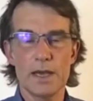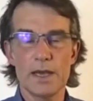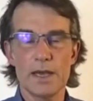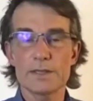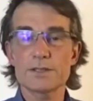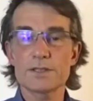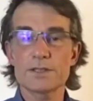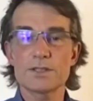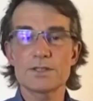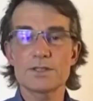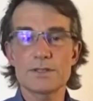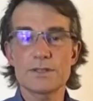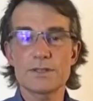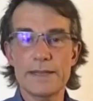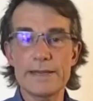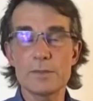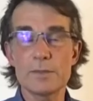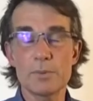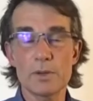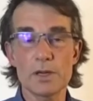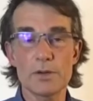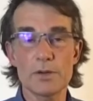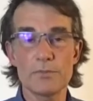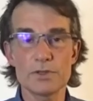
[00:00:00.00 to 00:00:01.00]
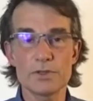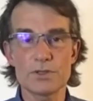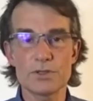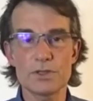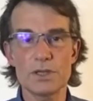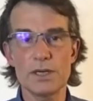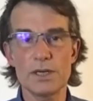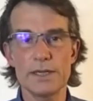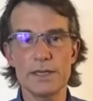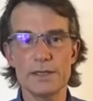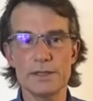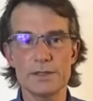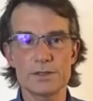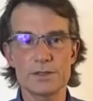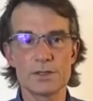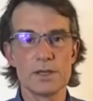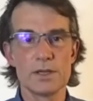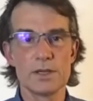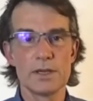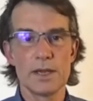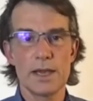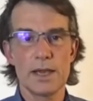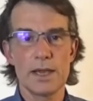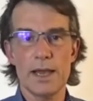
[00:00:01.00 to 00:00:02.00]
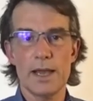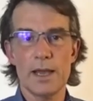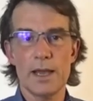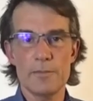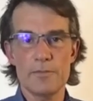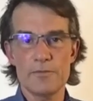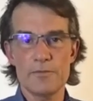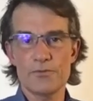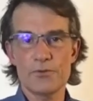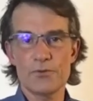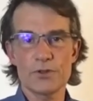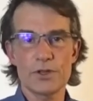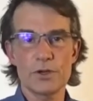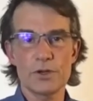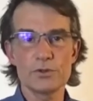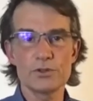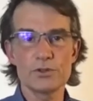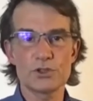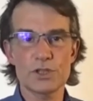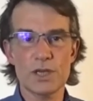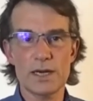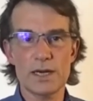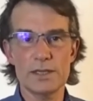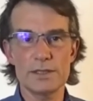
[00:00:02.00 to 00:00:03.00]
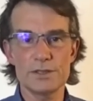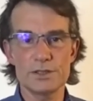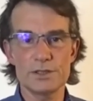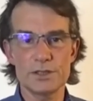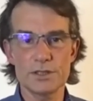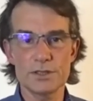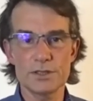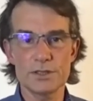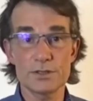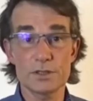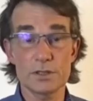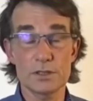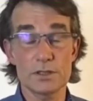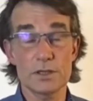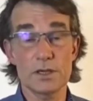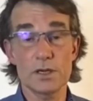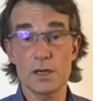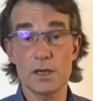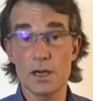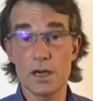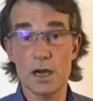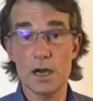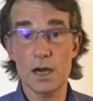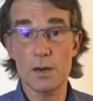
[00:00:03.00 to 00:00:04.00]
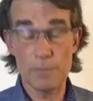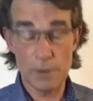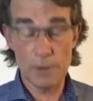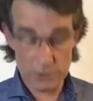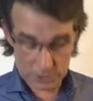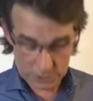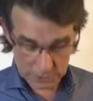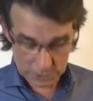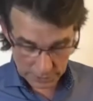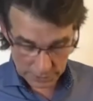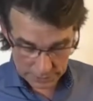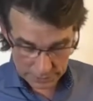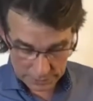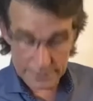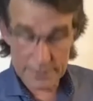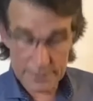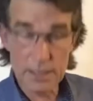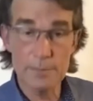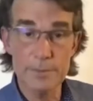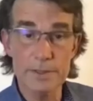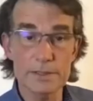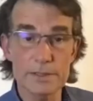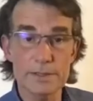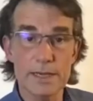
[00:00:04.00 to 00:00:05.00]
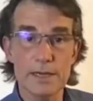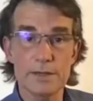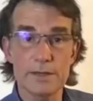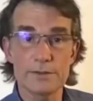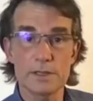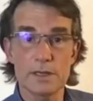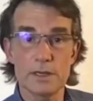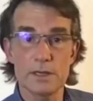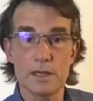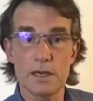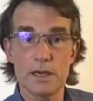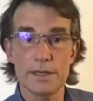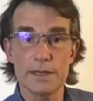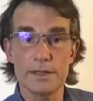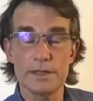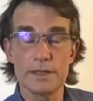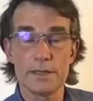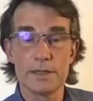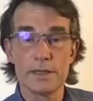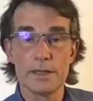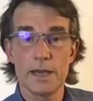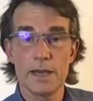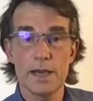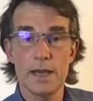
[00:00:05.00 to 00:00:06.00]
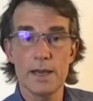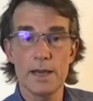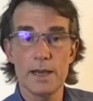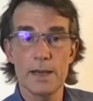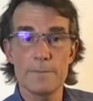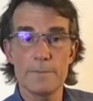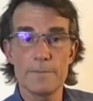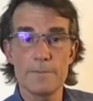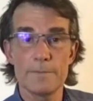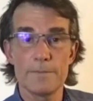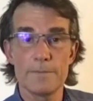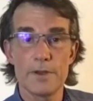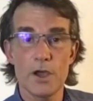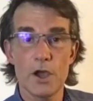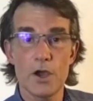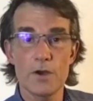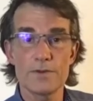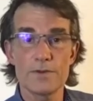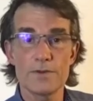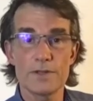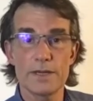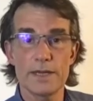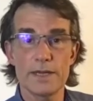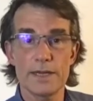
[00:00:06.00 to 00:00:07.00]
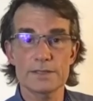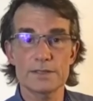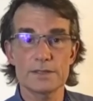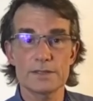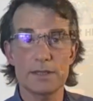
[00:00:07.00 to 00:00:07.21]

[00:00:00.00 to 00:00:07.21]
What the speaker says: sustainable and resilient for those challenges that are most likely coming down the line over the next